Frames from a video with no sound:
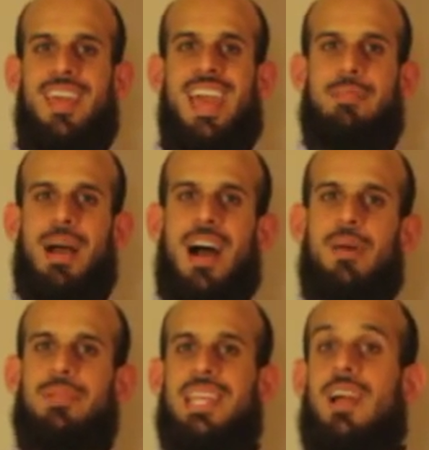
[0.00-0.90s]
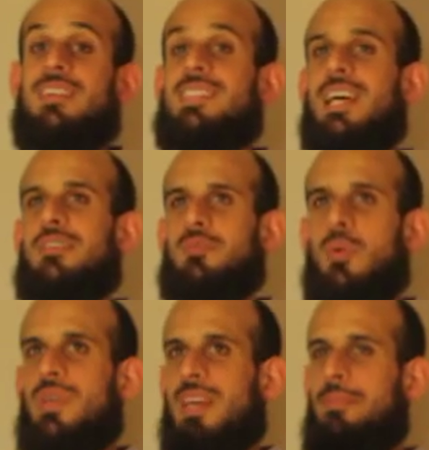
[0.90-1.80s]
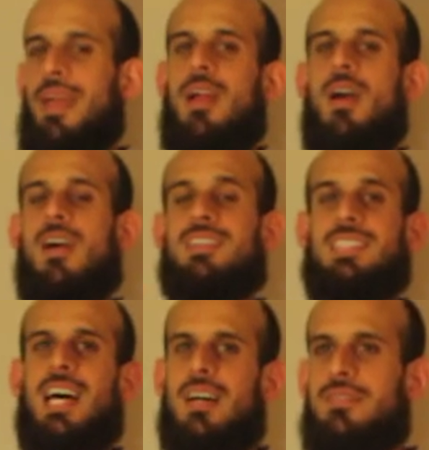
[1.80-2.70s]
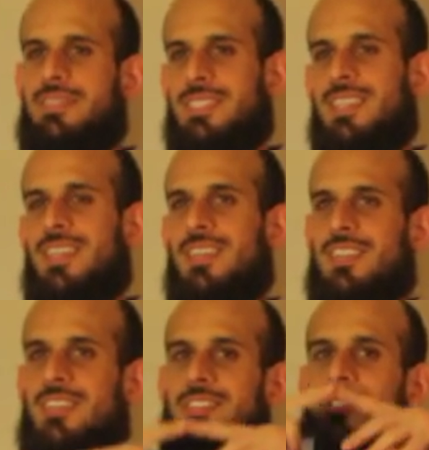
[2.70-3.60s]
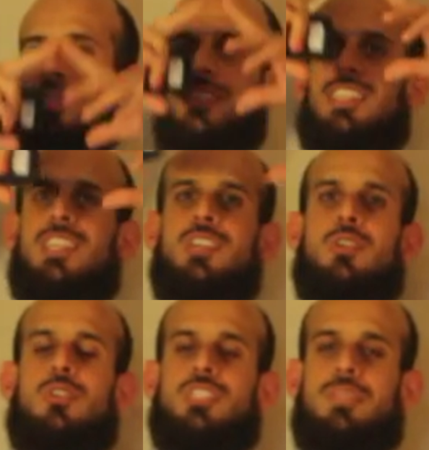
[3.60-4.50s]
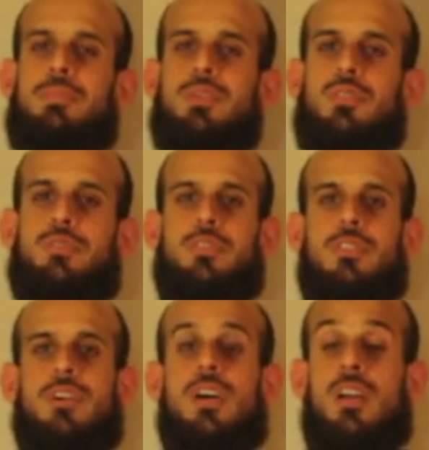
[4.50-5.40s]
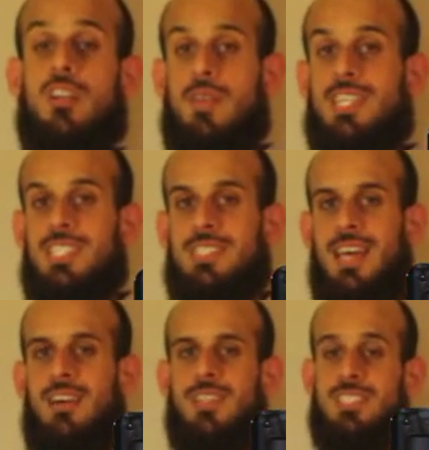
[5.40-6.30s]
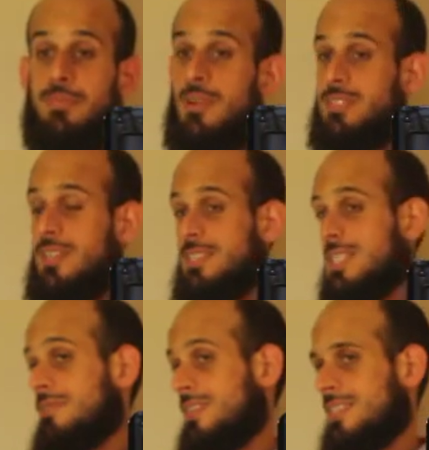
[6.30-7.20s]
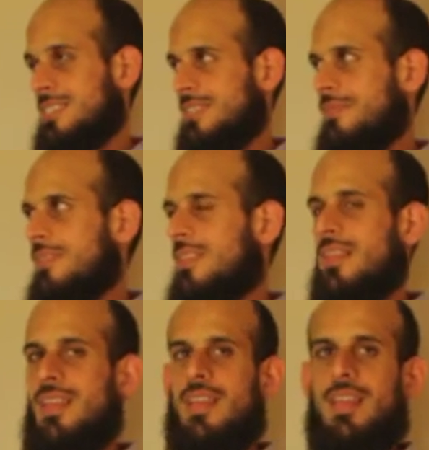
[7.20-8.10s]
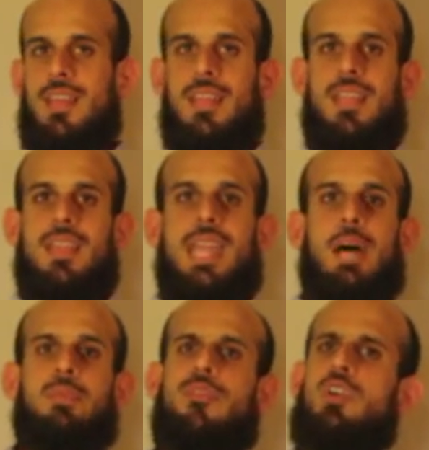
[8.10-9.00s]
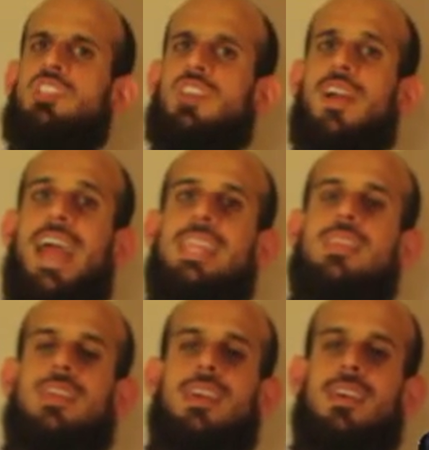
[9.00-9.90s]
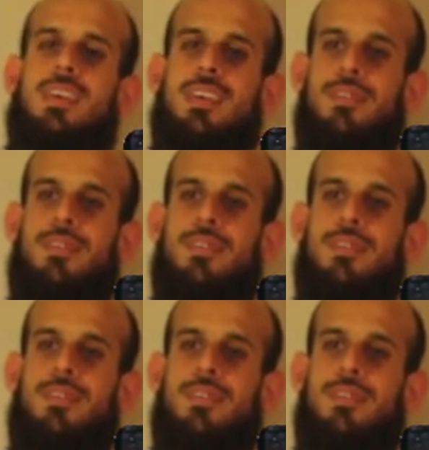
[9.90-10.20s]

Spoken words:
And by humbling ourselves when we compare ourselves to these huge and beautiful creations that Allah subhanahu wa ta'ala has given us. Now before you start anything,